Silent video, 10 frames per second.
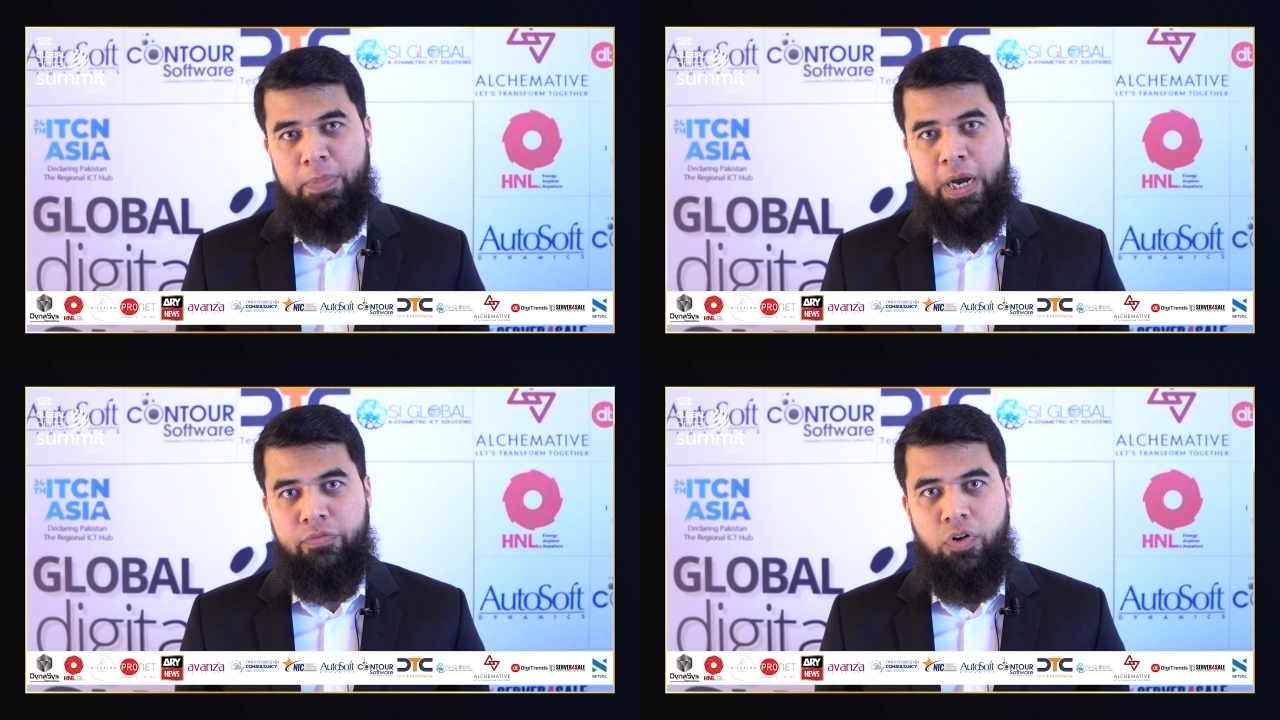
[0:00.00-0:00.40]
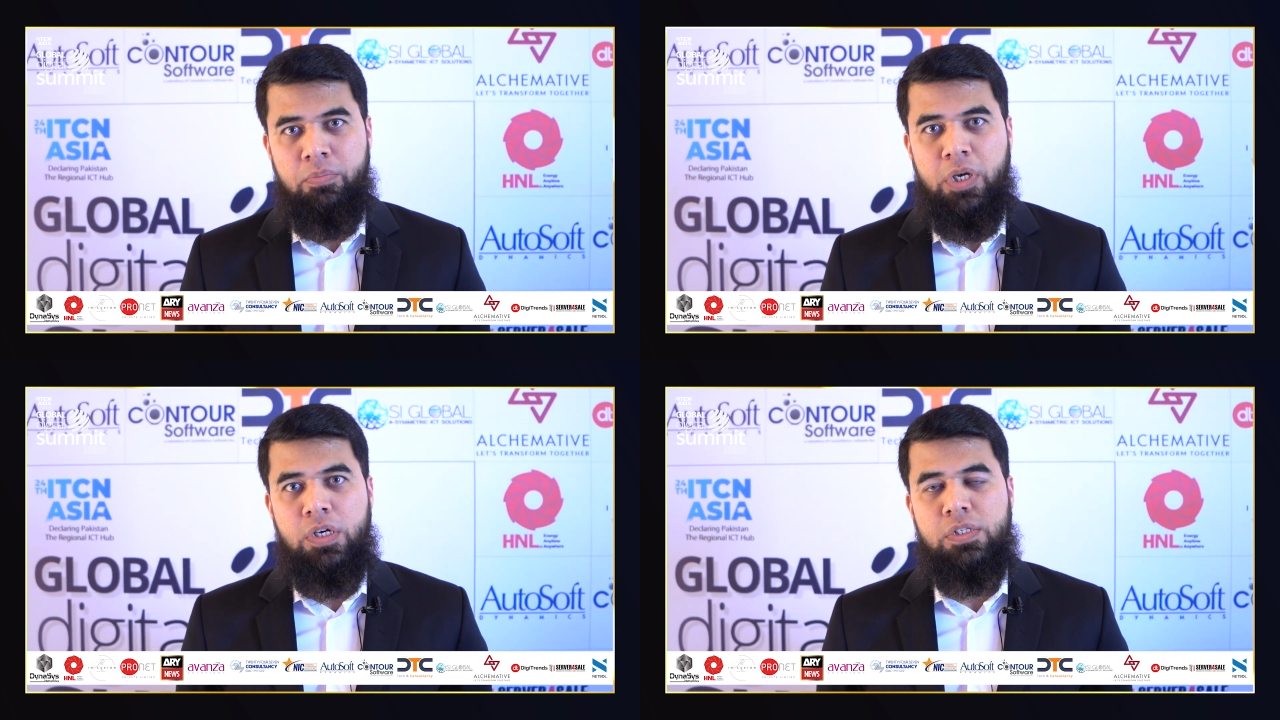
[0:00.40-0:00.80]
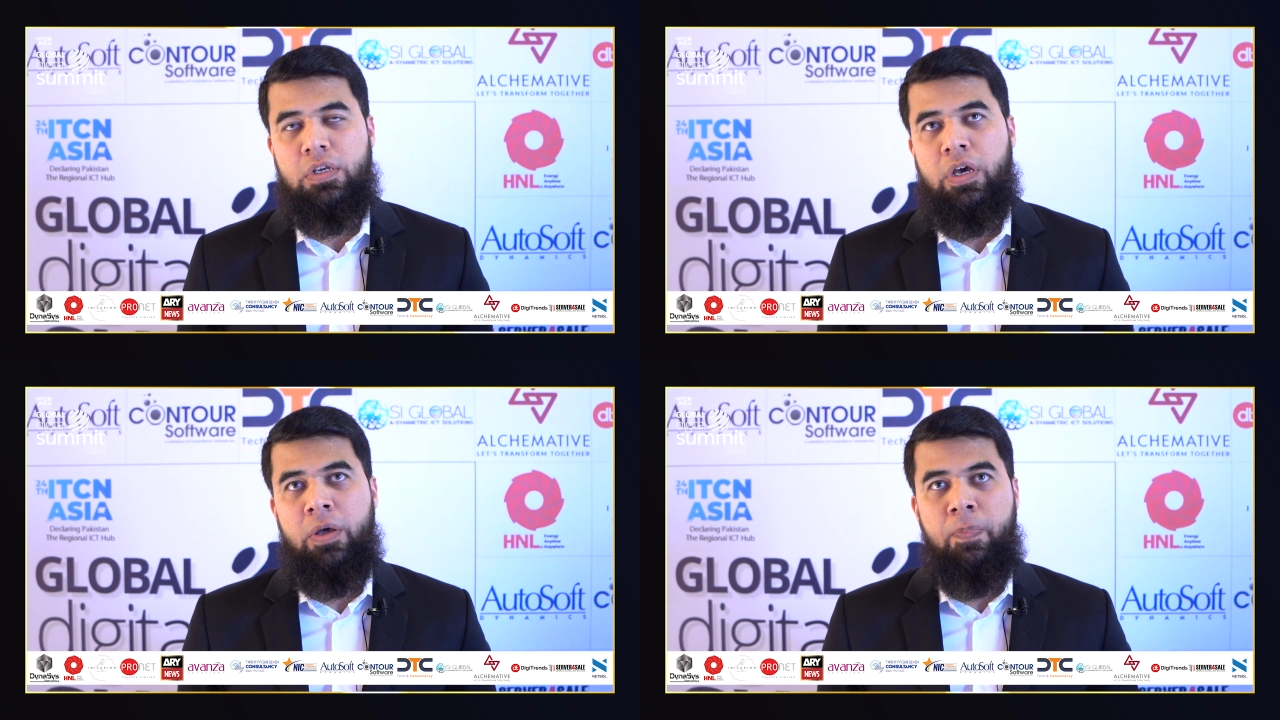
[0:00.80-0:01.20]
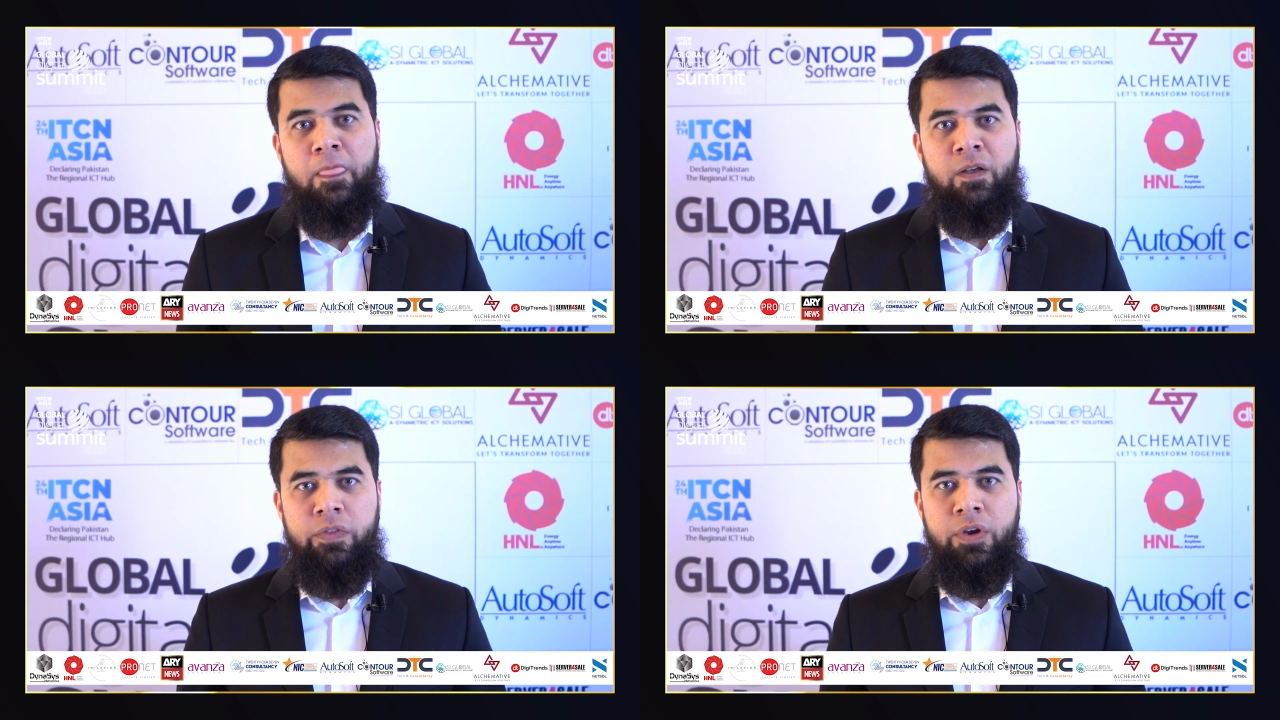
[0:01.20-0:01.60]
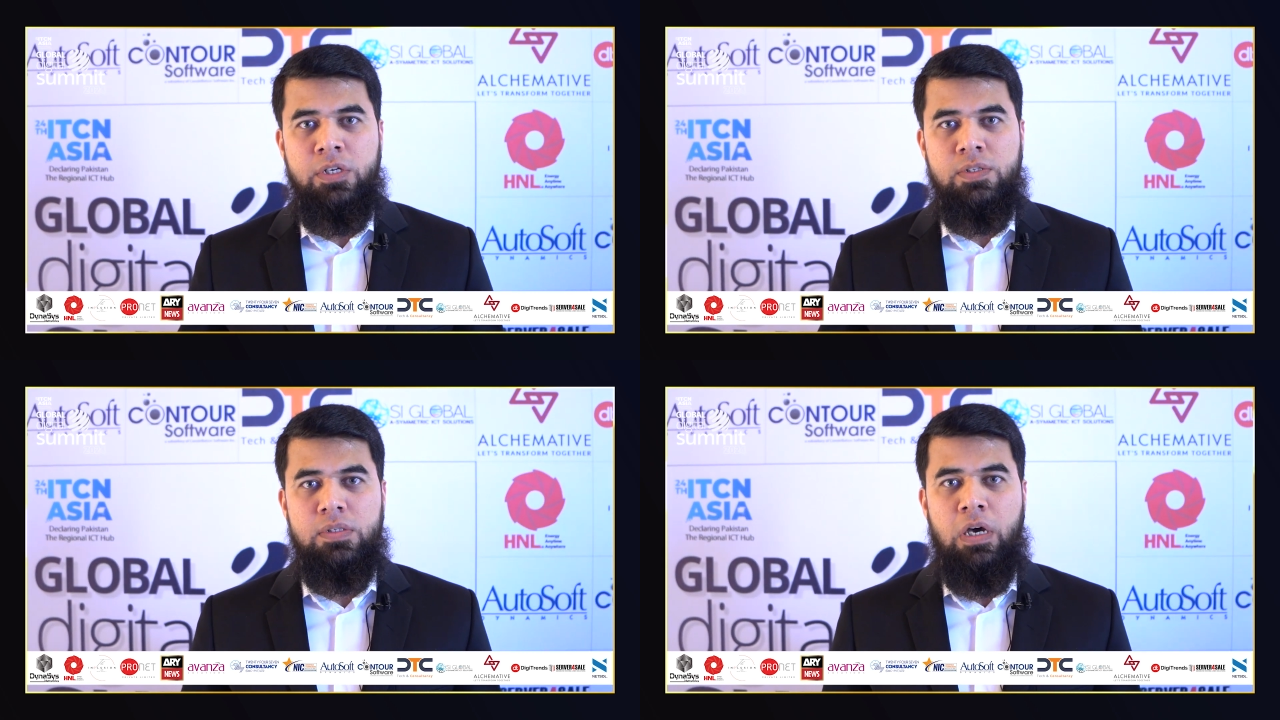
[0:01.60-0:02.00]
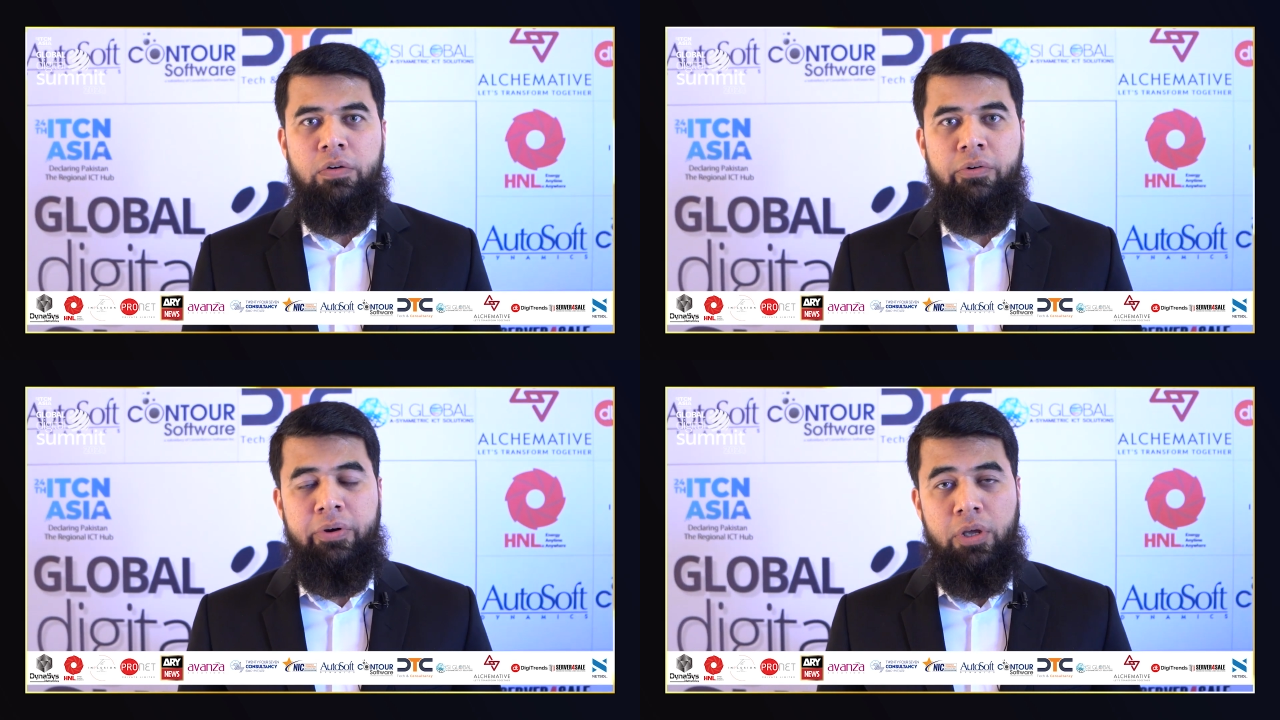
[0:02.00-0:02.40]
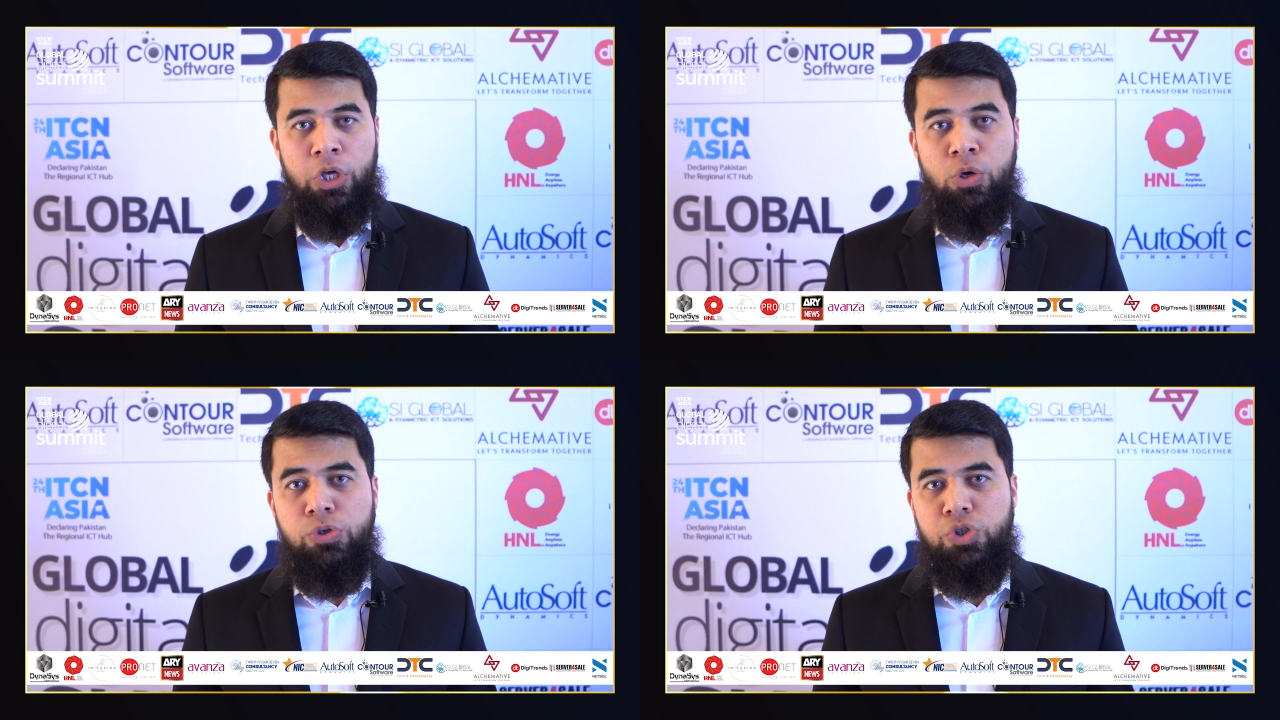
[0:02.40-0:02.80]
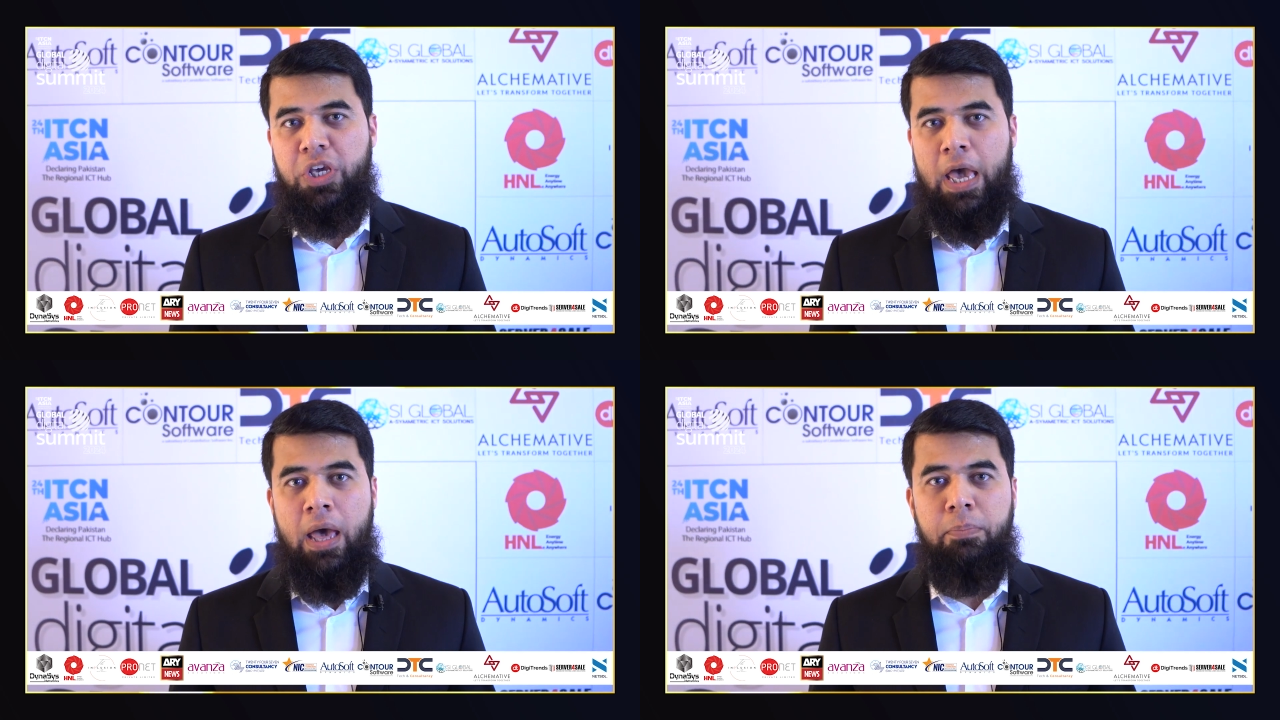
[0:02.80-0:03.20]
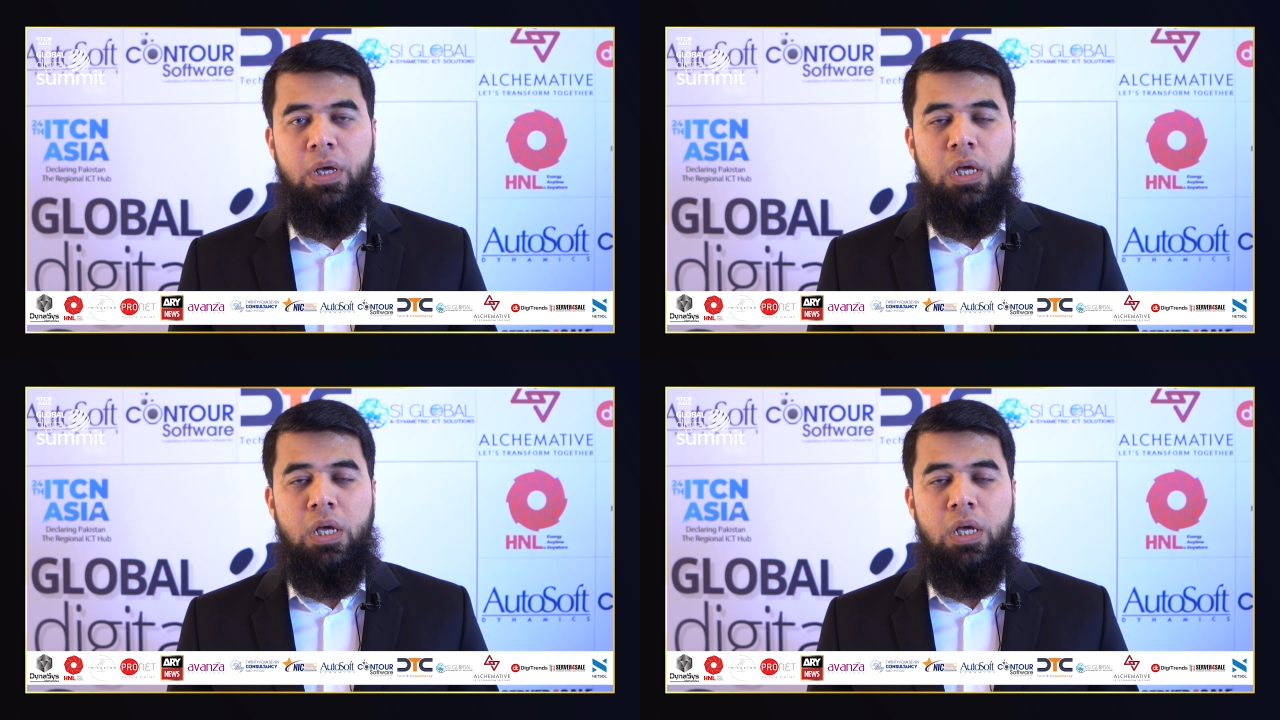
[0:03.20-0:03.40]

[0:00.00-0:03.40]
platform because there is a huge gap